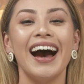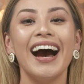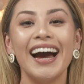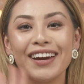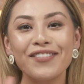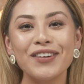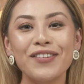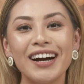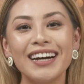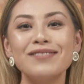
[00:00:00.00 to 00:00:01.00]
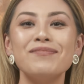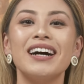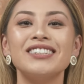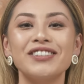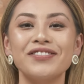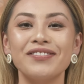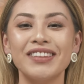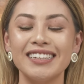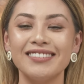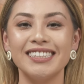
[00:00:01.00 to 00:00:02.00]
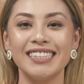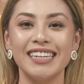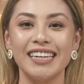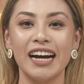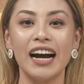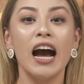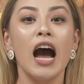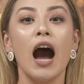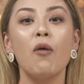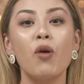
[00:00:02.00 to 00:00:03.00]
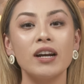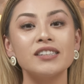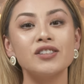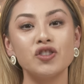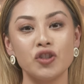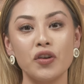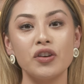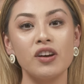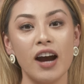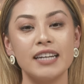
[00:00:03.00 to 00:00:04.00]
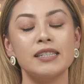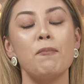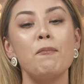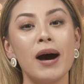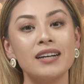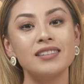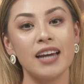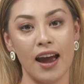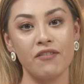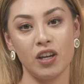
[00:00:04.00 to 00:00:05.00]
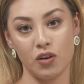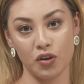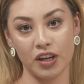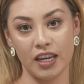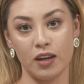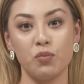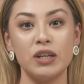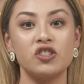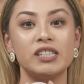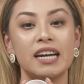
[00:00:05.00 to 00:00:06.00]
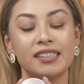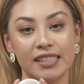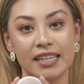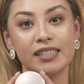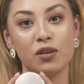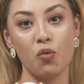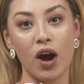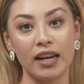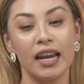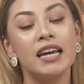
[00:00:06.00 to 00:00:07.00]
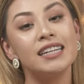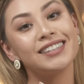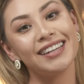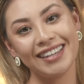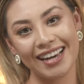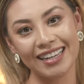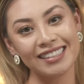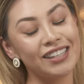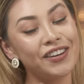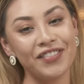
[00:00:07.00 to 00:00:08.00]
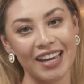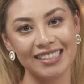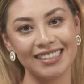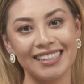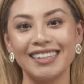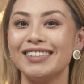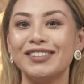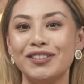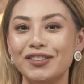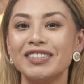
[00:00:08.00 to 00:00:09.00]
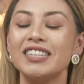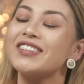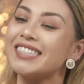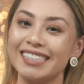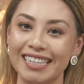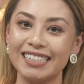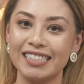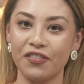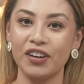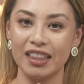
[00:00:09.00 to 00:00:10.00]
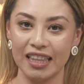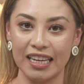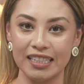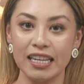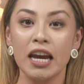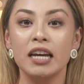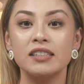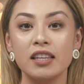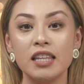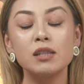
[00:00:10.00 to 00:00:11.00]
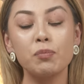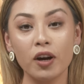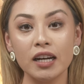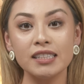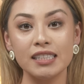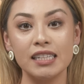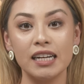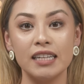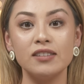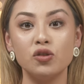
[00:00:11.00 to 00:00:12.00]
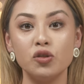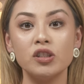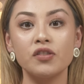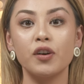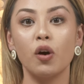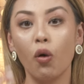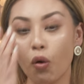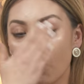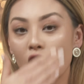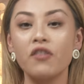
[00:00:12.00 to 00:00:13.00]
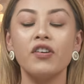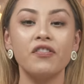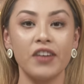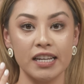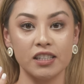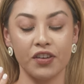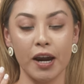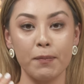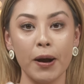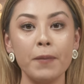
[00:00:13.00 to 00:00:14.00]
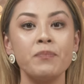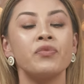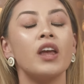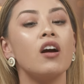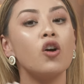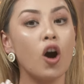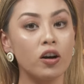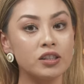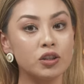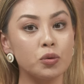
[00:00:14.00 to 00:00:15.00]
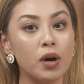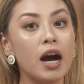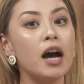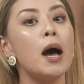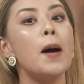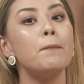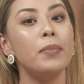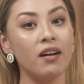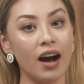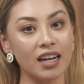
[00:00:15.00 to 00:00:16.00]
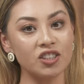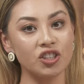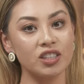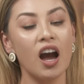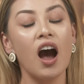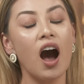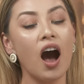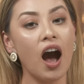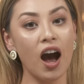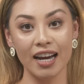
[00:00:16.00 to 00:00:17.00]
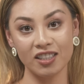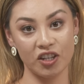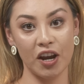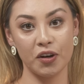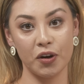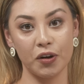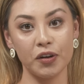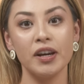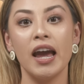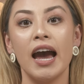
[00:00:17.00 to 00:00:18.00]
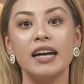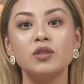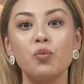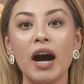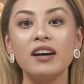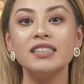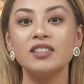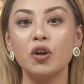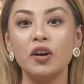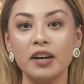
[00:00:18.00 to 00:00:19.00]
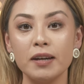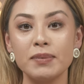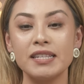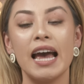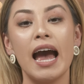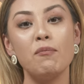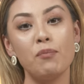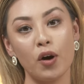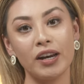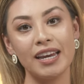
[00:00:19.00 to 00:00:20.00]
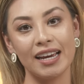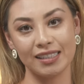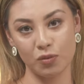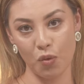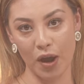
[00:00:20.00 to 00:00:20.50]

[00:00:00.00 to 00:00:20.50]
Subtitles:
Hi everyone, Marsha from Thin Lizzy here. I wanted to show you guys a must-have in your kit, which is our 6-in-1. So yes, you've guessed it, it's used for 6 different things. So this product here is used for an all-over face framer, contour, blush, eyeshadow, as well as your lips and body as